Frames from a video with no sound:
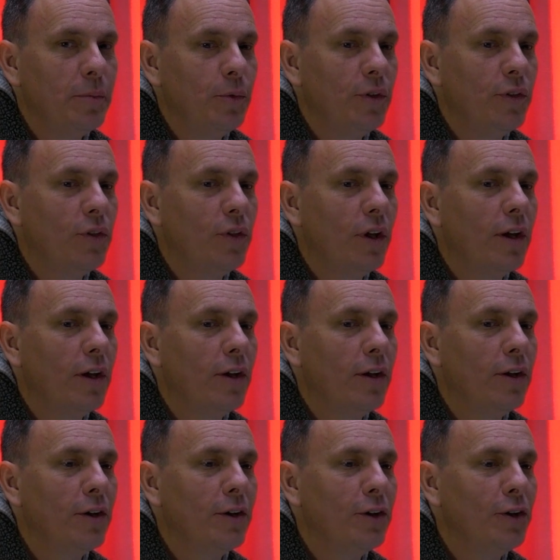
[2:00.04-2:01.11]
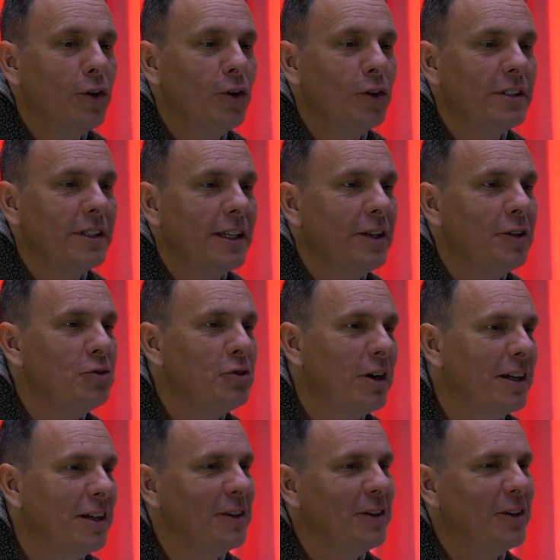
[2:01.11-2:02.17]
with girls getting
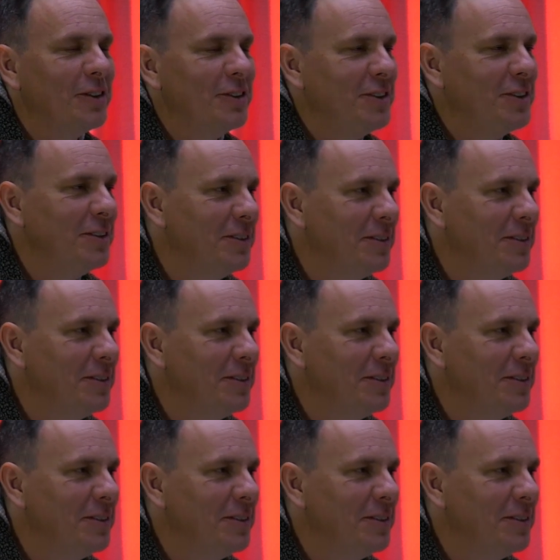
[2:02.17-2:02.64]
drunk a lot.